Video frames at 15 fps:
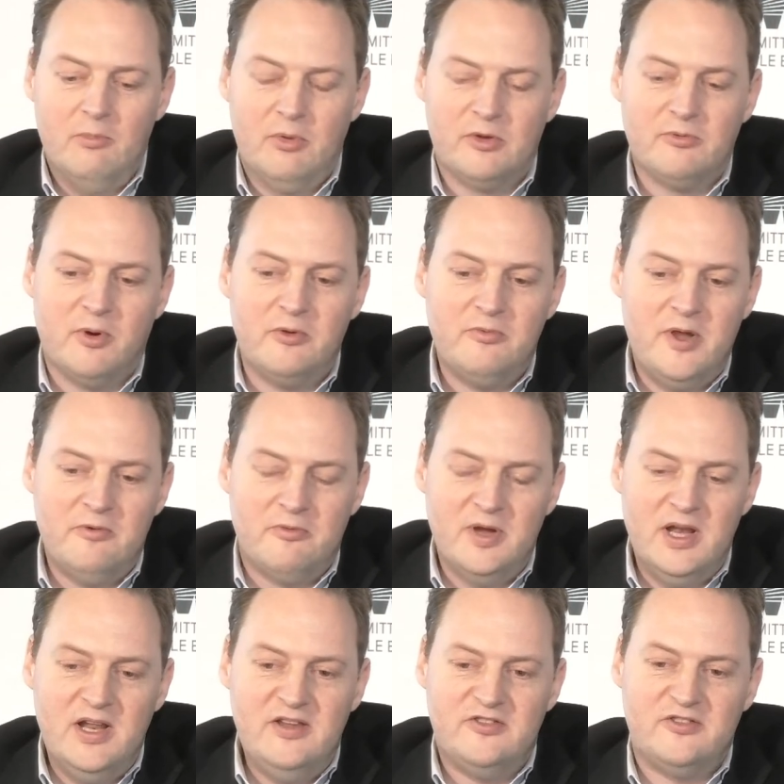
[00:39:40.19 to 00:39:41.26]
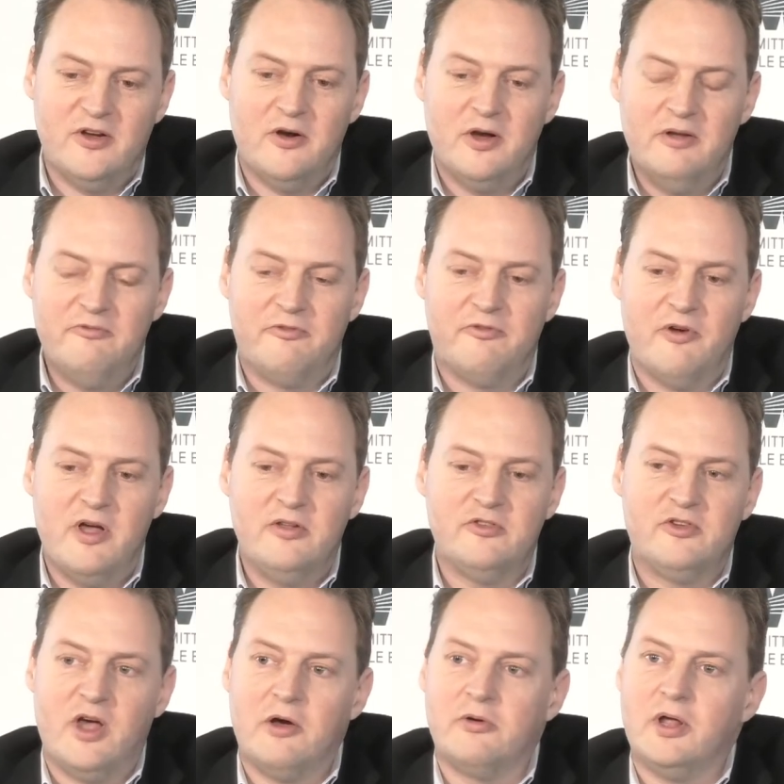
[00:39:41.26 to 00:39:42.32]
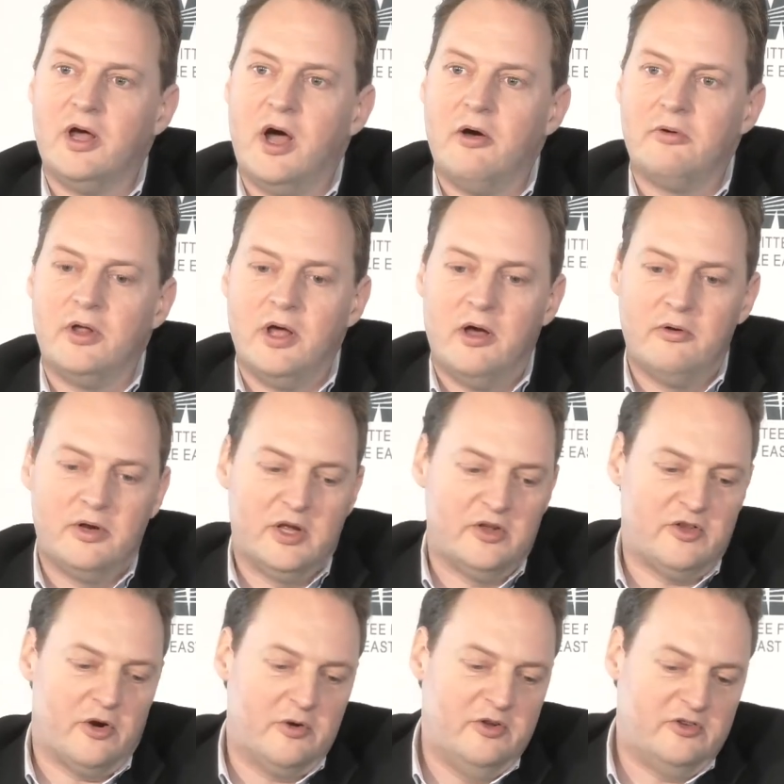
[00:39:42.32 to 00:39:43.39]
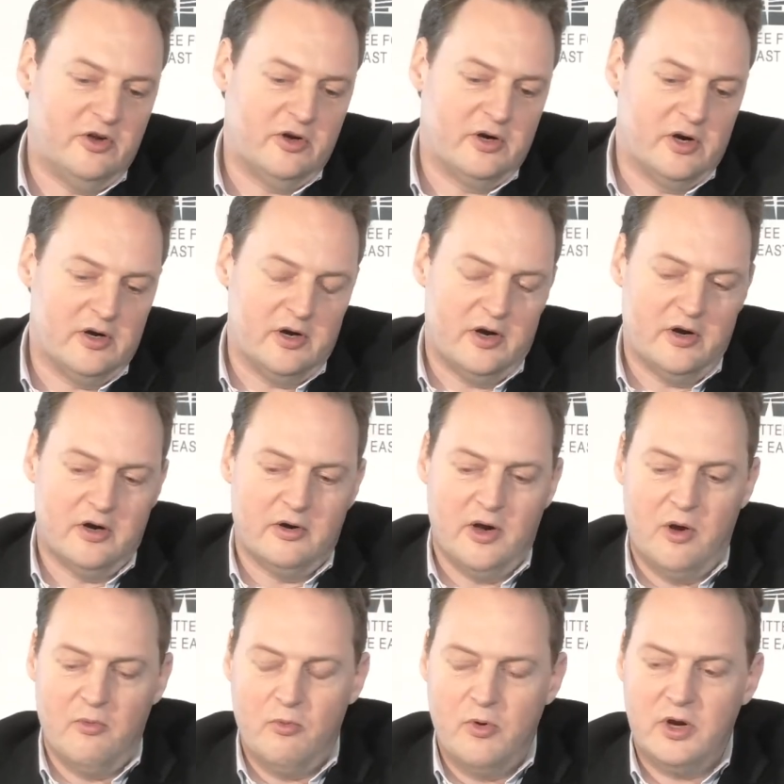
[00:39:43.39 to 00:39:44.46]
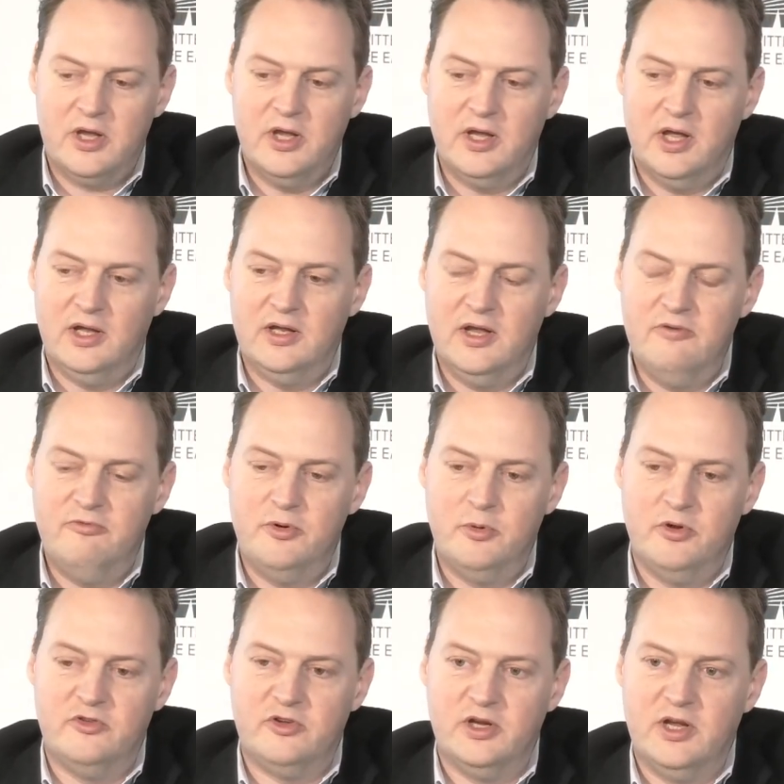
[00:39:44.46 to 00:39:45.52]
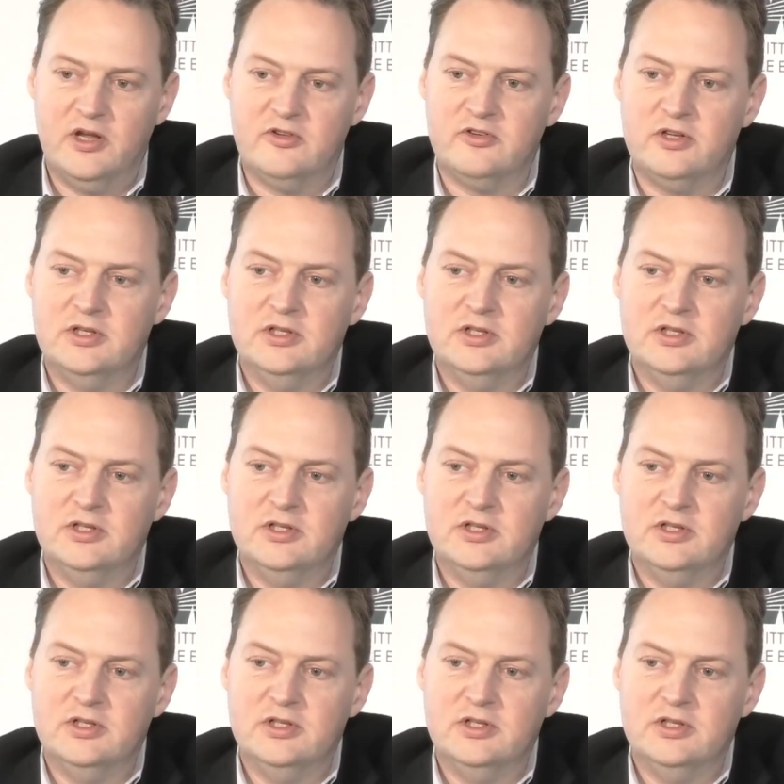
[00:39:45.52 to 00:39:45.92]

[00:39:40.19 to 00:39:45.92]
But what we really saw in France, how the Qataris are working and influencing is,